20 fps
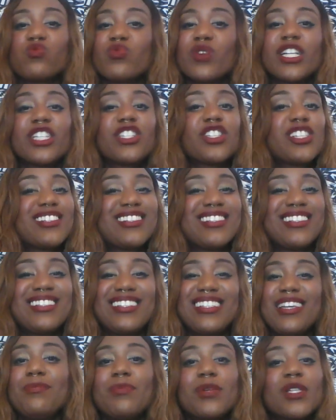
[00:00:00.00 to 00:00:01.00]
richest,
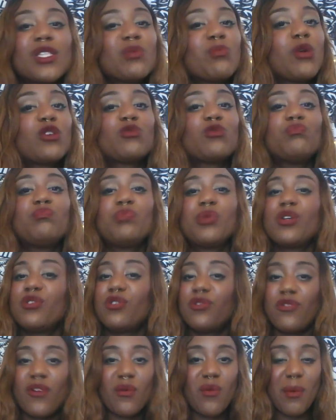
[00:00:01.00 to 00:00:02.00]
deepest, most
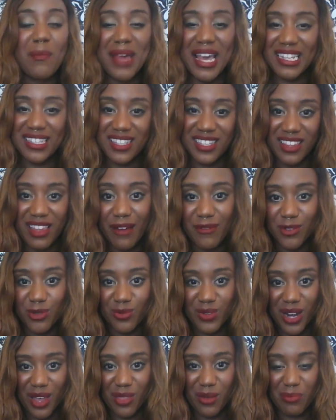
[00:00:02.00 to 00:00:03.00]
beautiful romantic love to
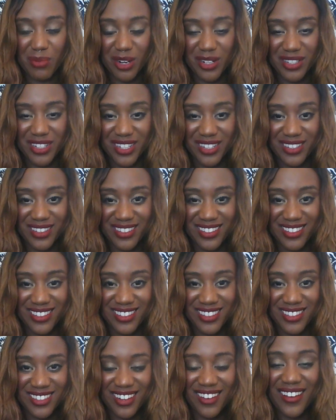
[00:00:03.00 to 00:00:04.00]
another person,
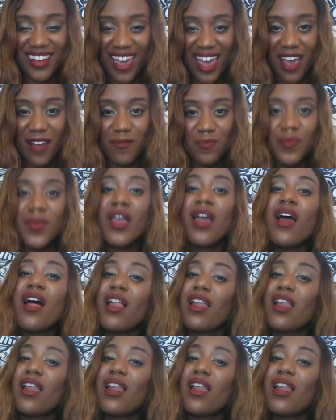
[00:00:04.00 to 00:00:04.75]
okay?